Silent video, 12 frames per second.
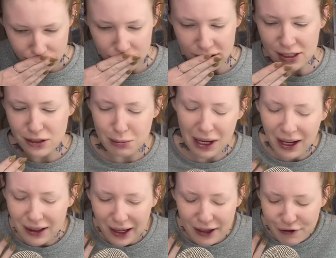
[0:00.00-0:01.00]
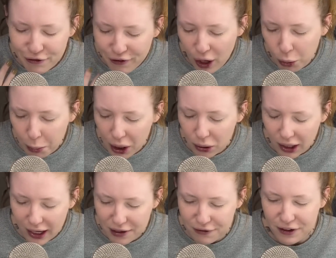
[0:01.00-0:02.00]
excuse me, I had like FOMO,
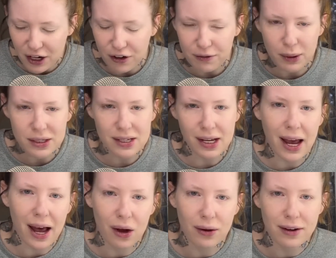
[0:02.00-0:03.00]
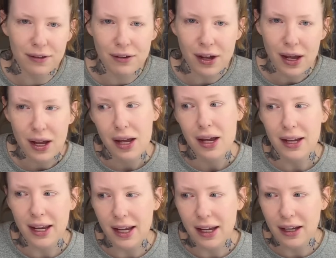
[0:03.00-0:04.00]
like fear of missing out,
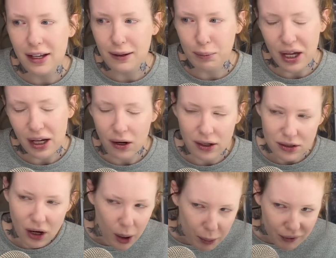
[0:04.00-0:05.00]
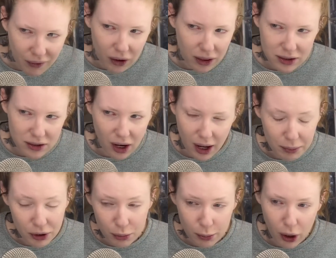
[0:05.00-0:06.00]
of being on top of all the
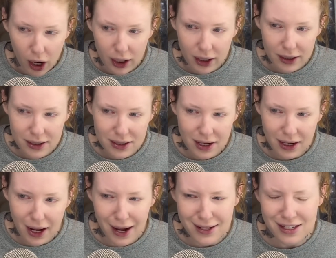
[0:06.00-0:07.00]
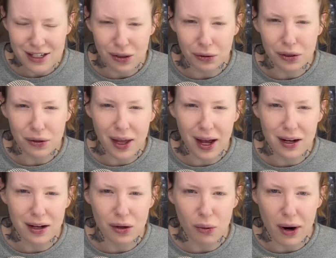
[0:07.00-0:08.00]
top new products, and I still do
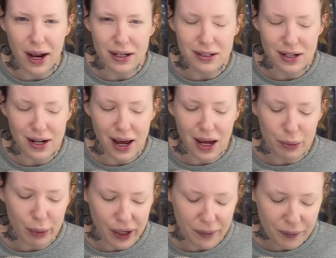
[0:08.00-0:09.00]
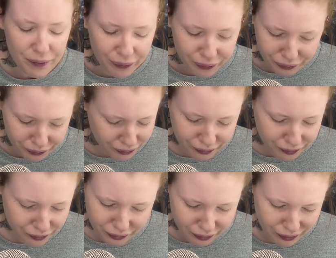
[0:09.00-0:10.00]
that in a way today, but
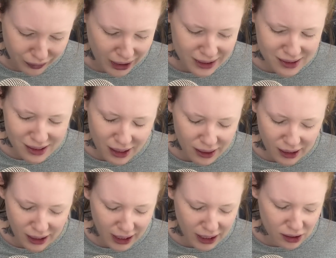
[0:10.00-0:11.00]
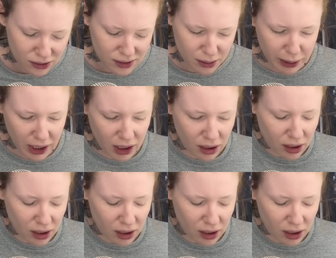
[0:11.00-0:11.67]
it's nothing like it used to be.